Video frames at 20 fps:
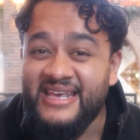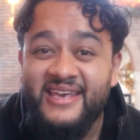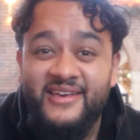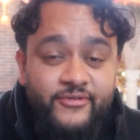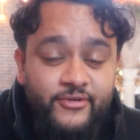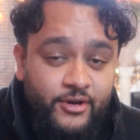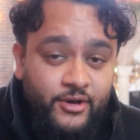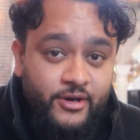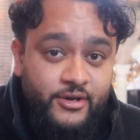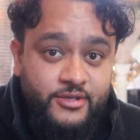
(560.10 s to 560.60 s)

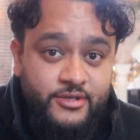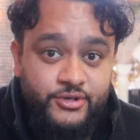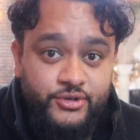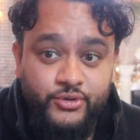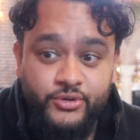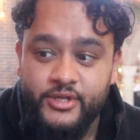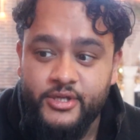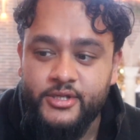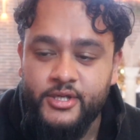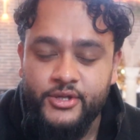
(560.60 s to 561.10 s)
even harder to do
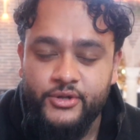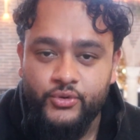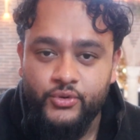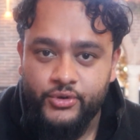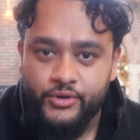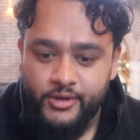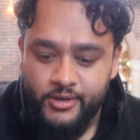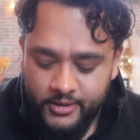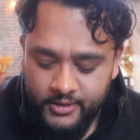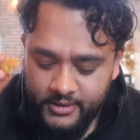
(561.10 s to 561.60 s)
in the
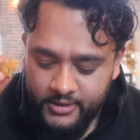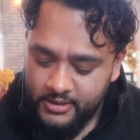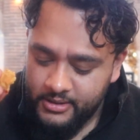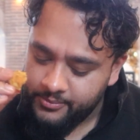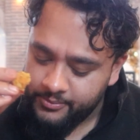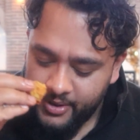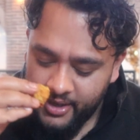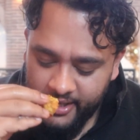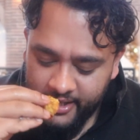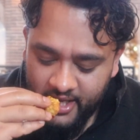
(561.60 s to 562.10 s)
tandoor.
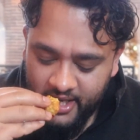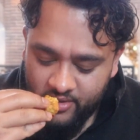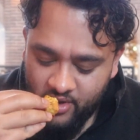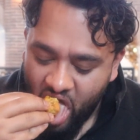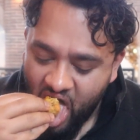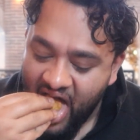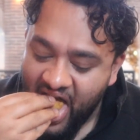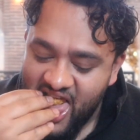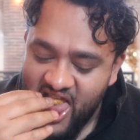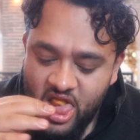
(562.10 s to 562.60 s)
But again,
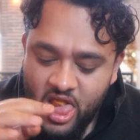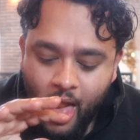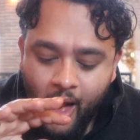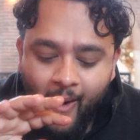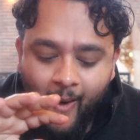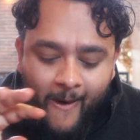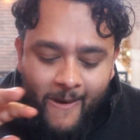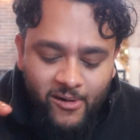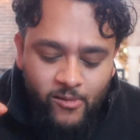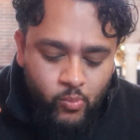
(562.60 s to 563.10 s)

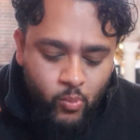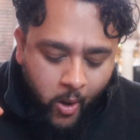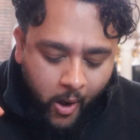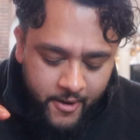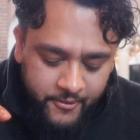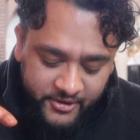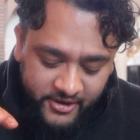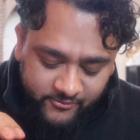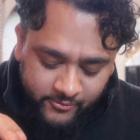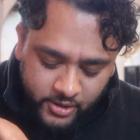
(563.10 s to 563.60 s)

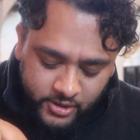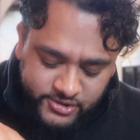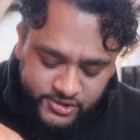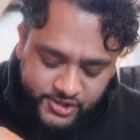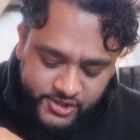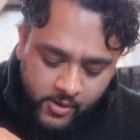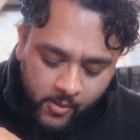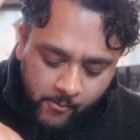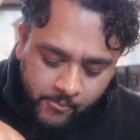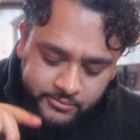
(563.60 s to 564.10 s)
they've
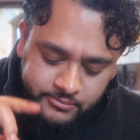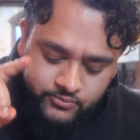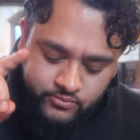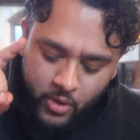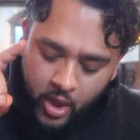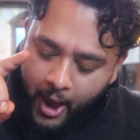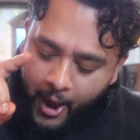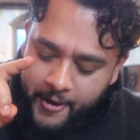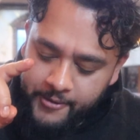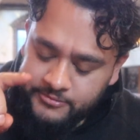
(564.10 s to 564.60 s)
mastered it.
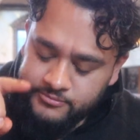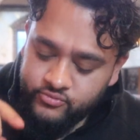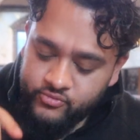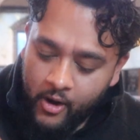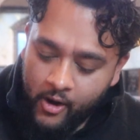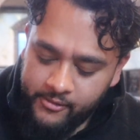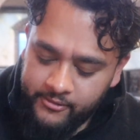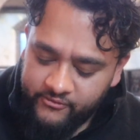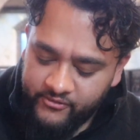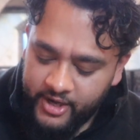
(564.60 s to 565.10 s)

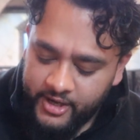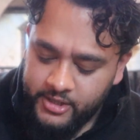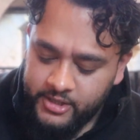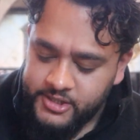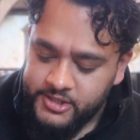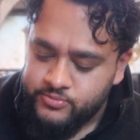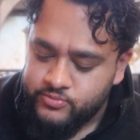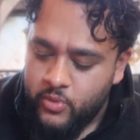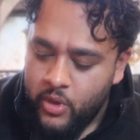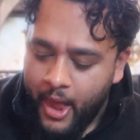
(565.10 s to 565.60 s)

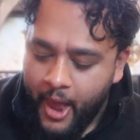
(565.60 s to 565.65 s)
Finally,